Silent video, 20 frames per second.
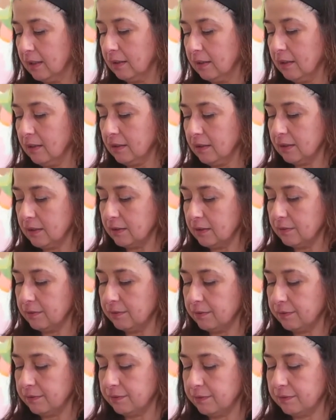lots of
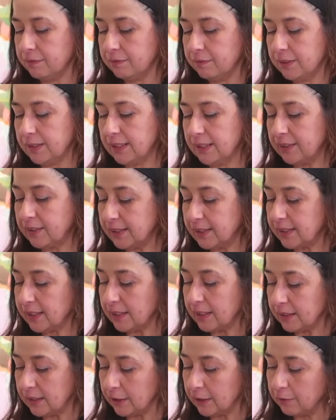
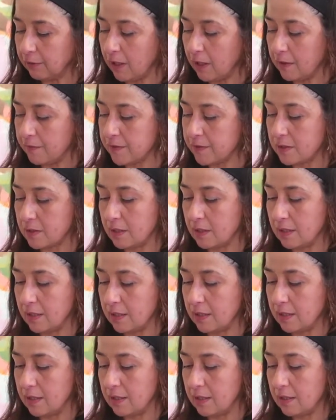statistics and graphs
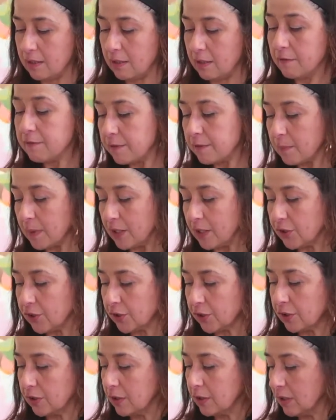and
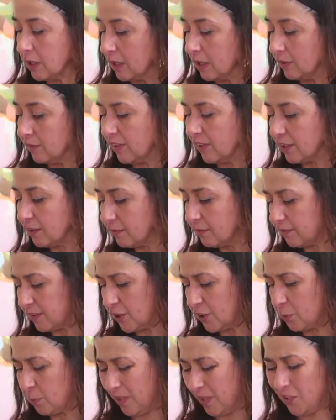information and dead
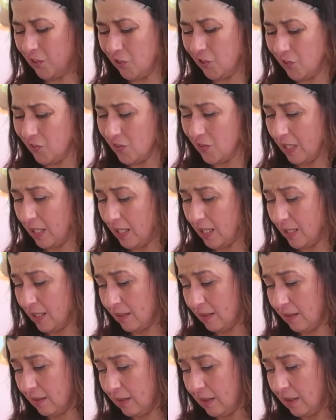fish pictures
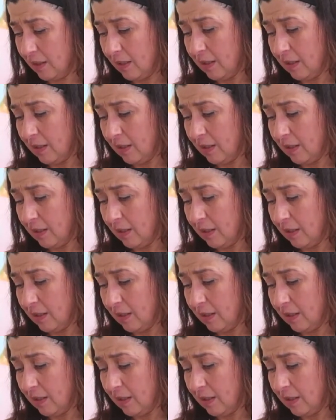and